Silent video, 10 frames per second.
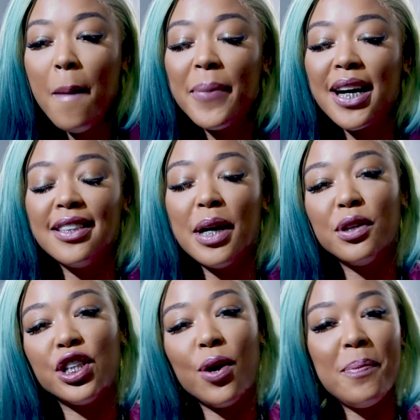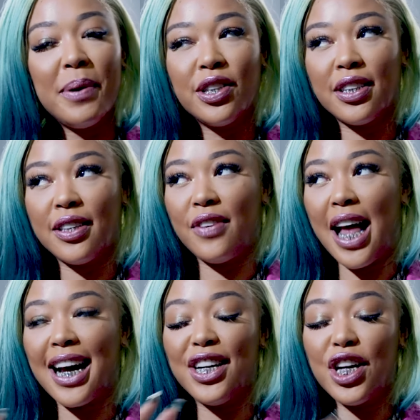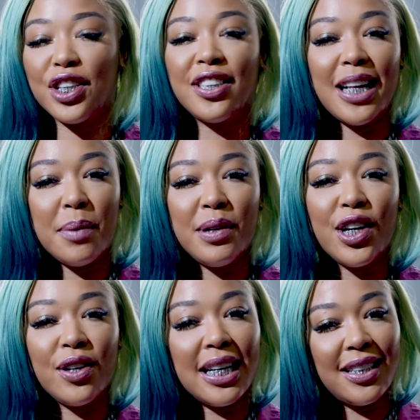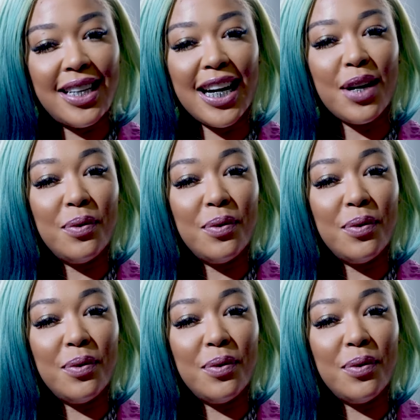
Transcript: because they were showing pictures of like another celebrity girl that's thick.